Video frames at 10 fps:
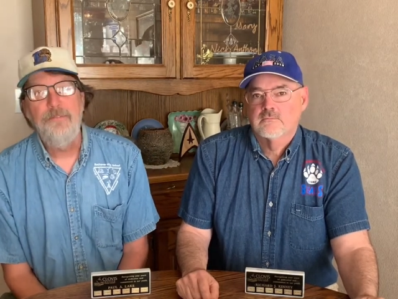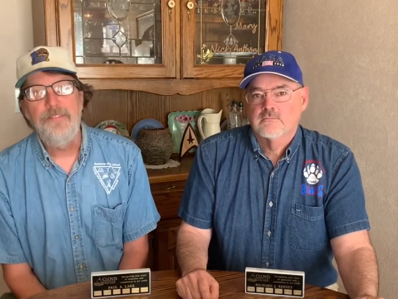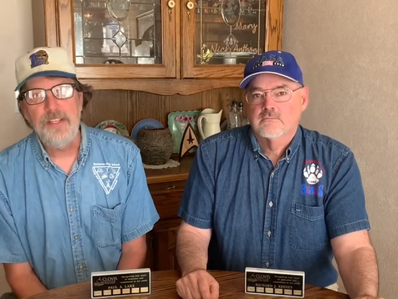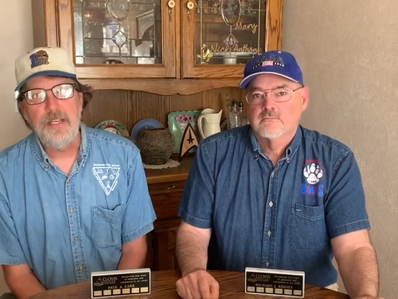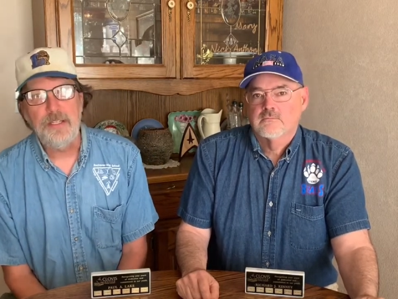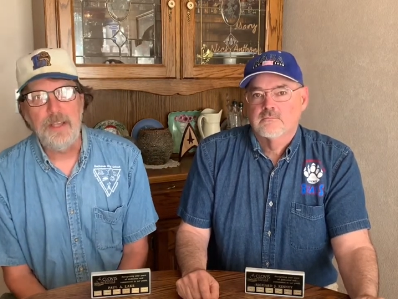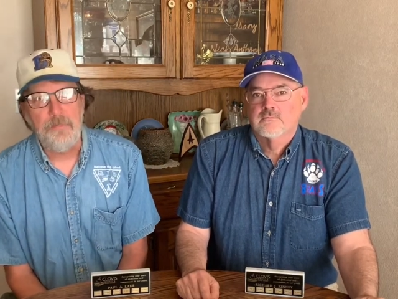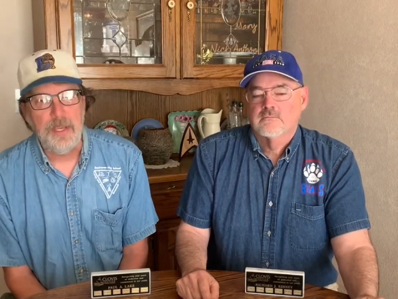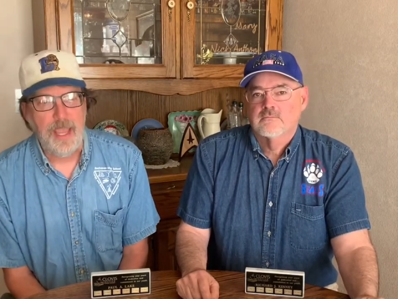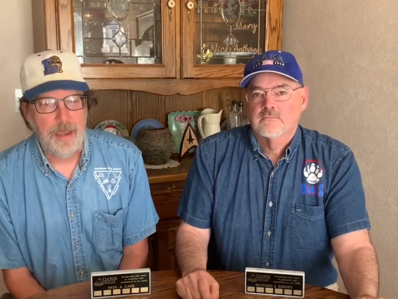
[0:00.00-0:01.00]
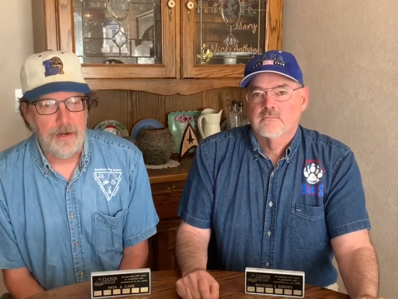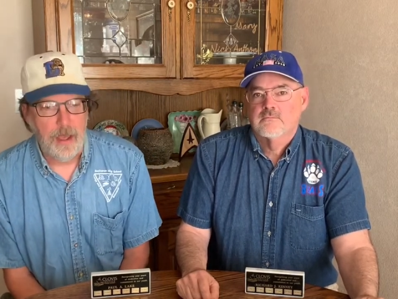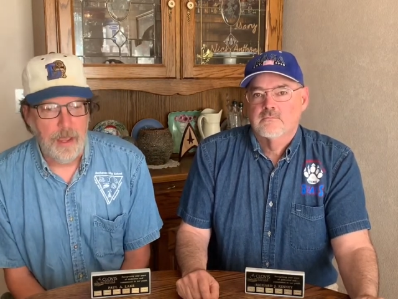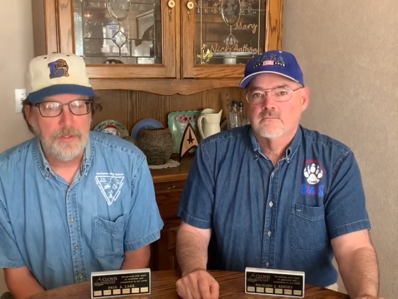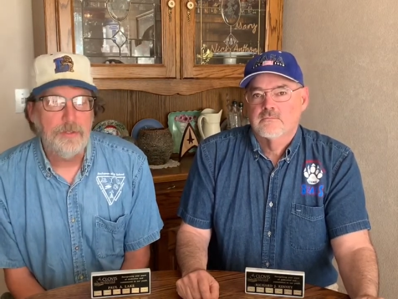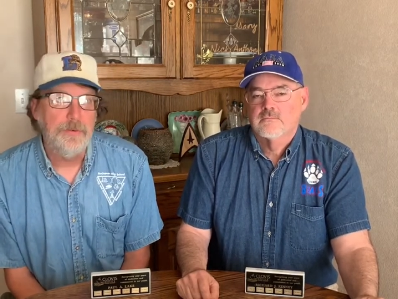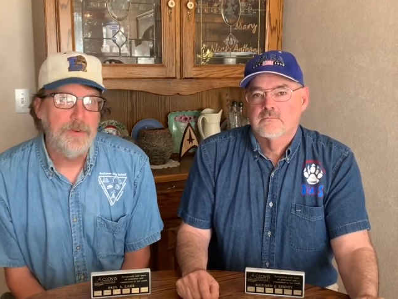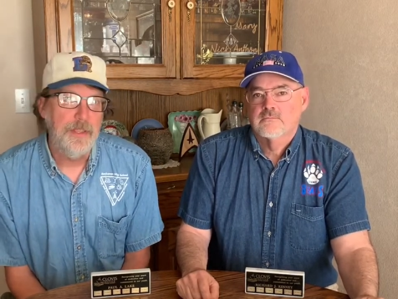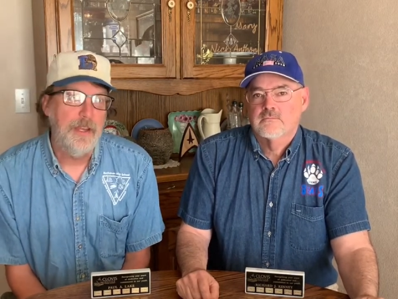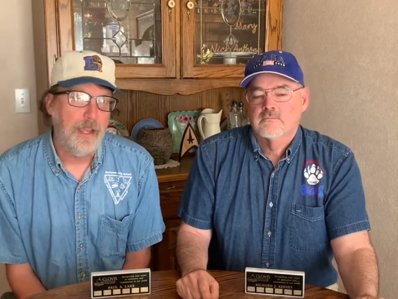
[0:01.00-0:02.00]
Speaker 1: physics at Buchanan High School for
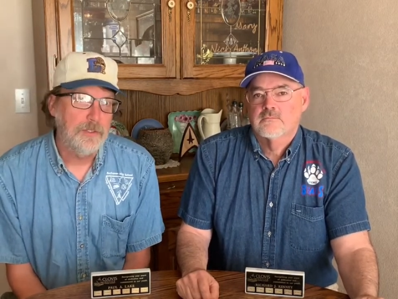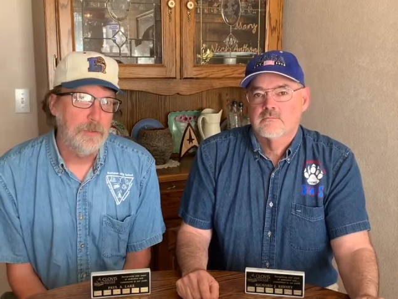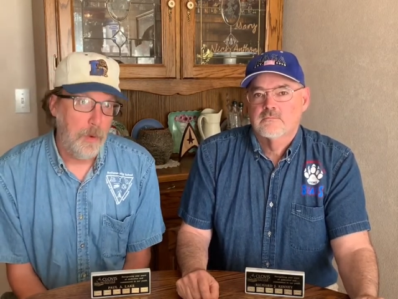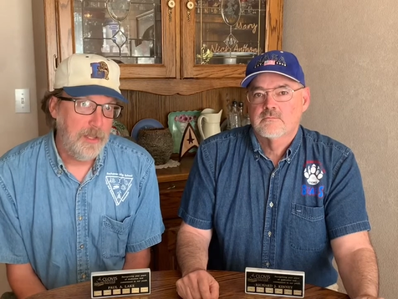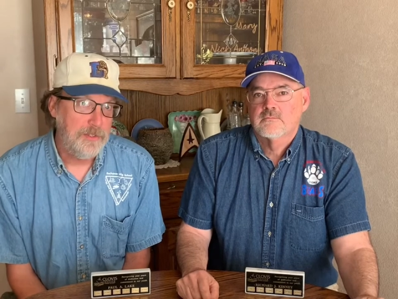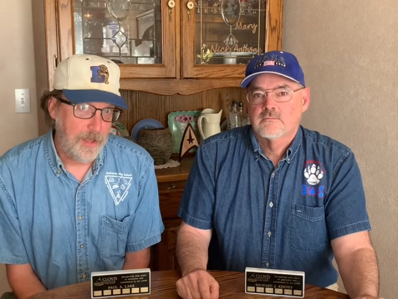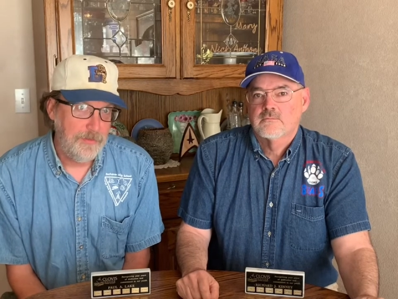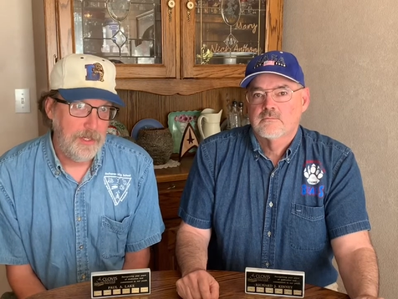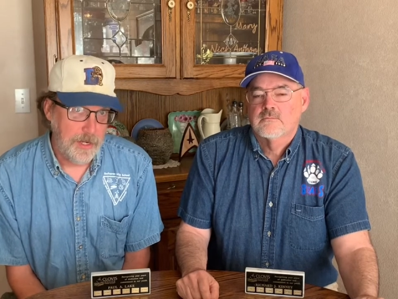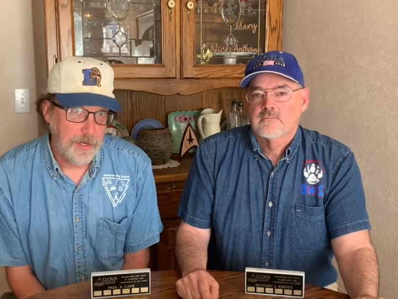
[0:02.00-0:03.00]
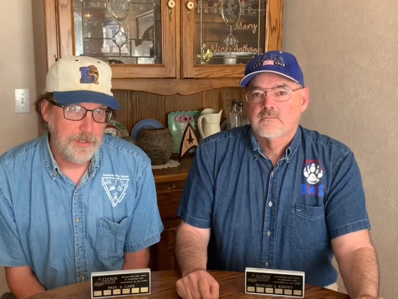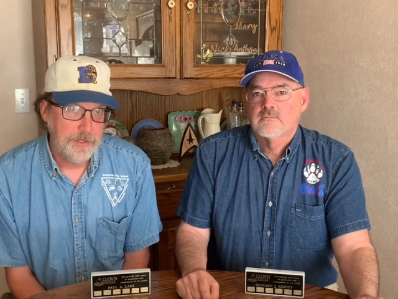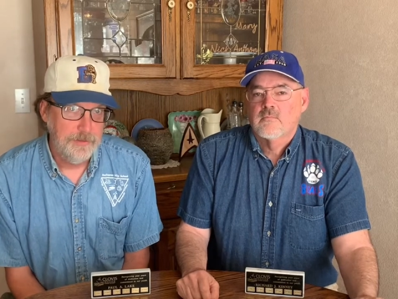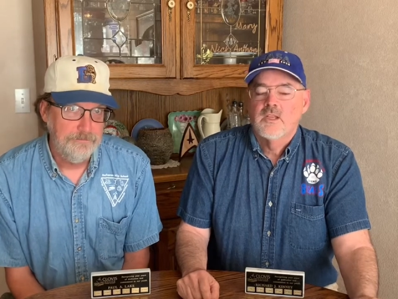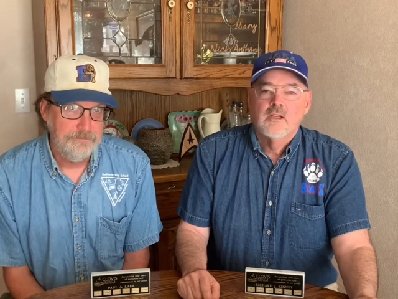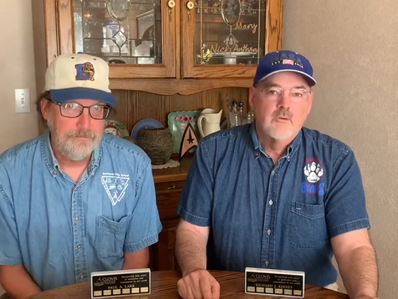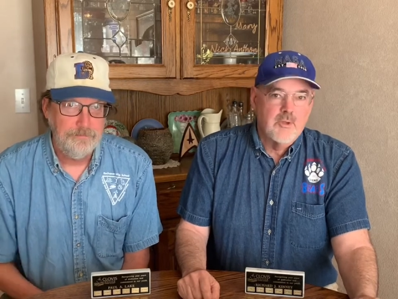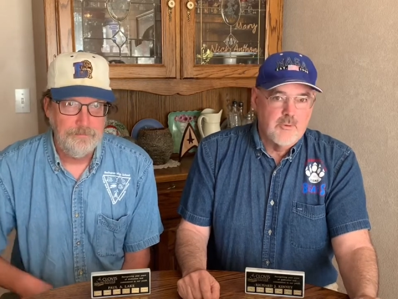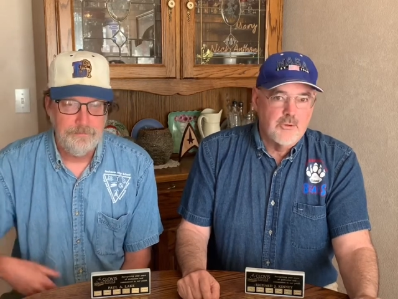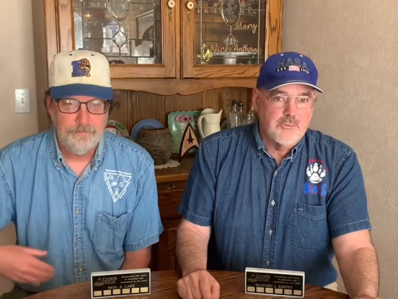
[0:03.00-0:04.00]
the next 27 years. We
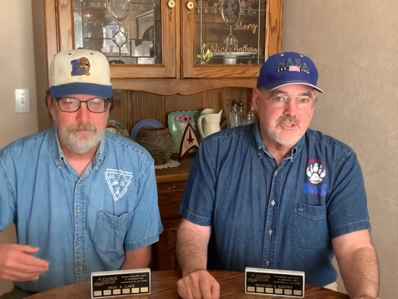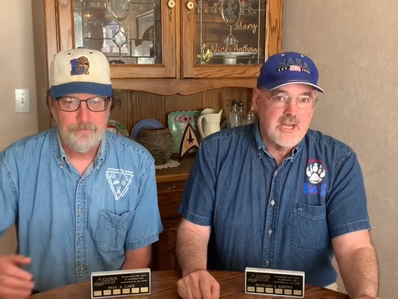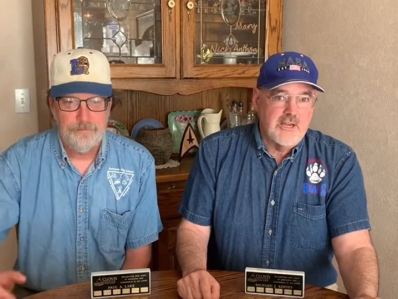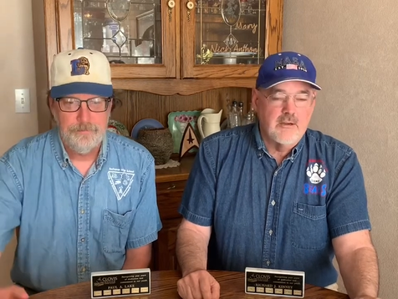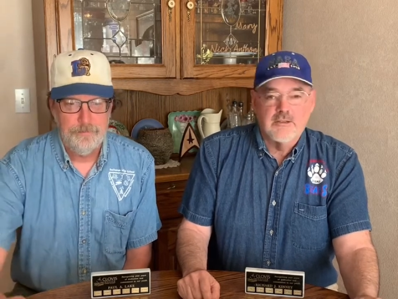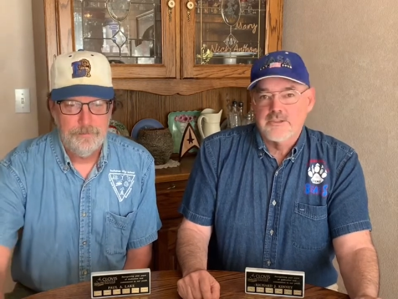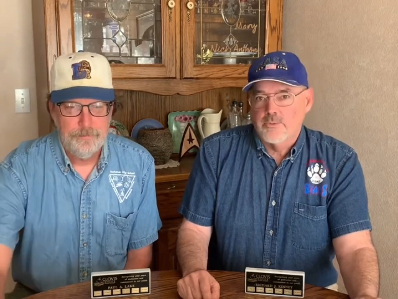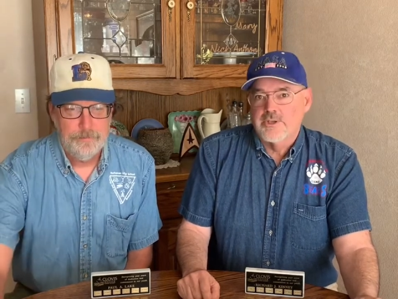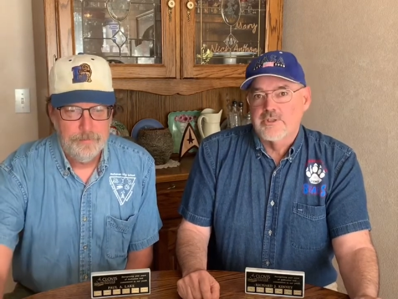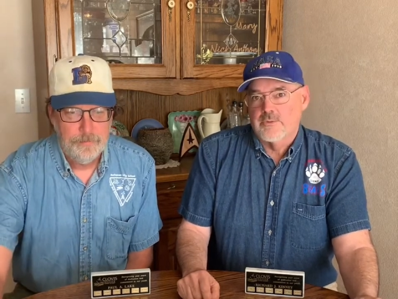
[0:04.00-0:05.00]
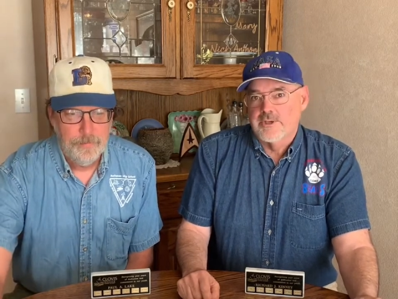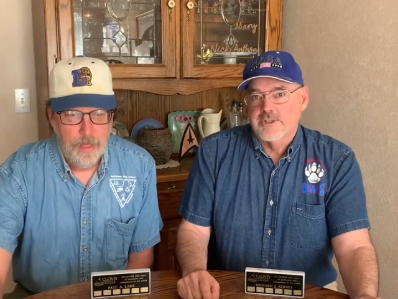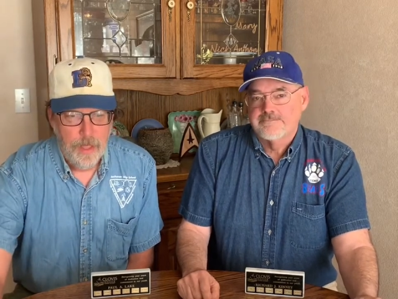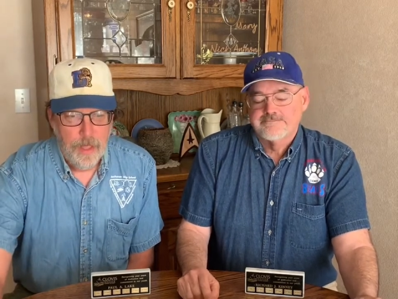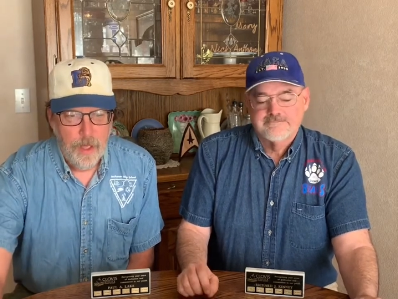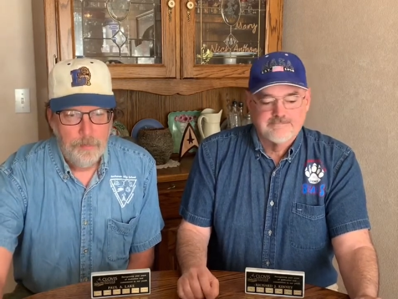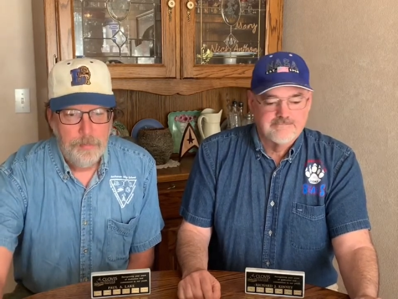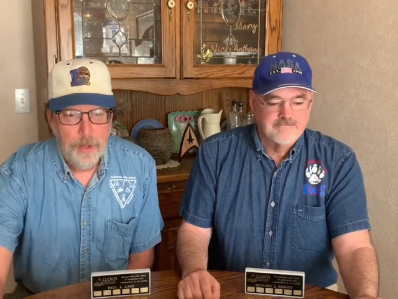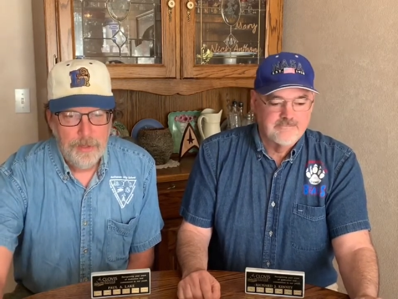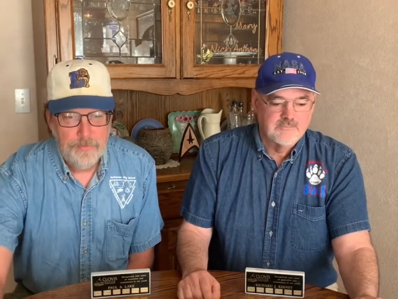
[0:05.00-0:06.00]
both retired in 2020.
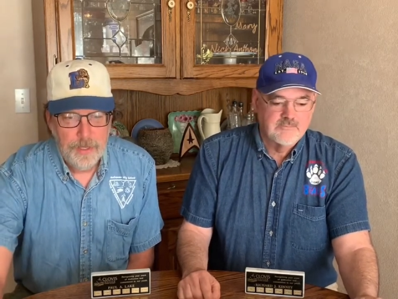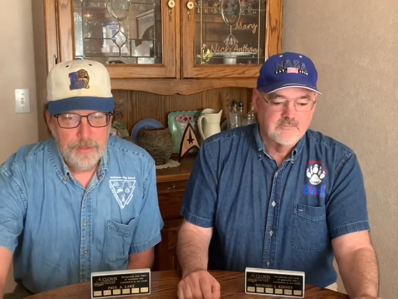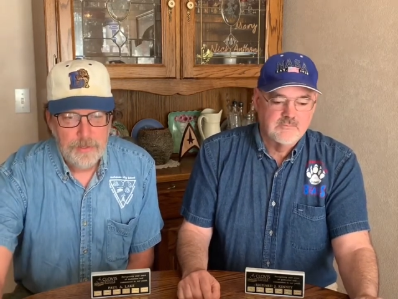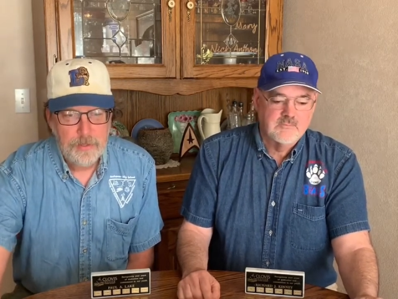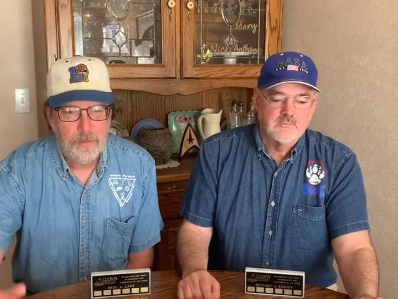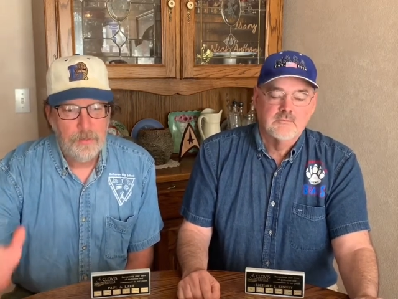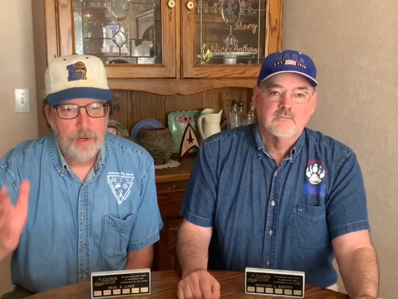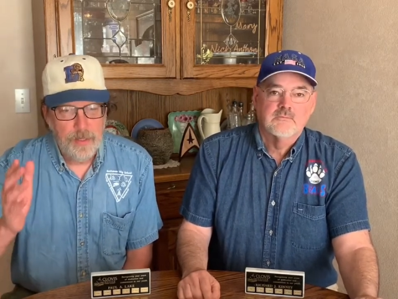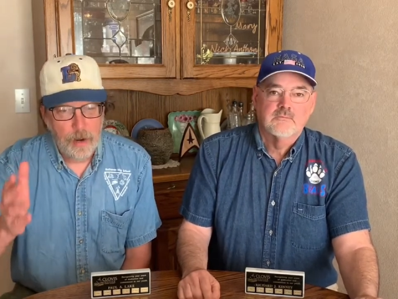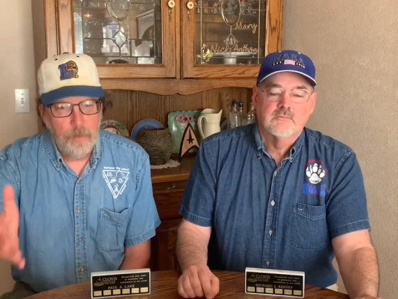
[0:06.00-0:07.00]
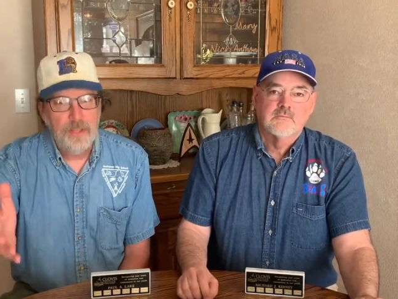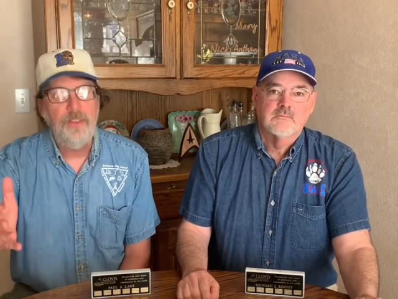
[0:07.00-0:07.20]
Both of us were there with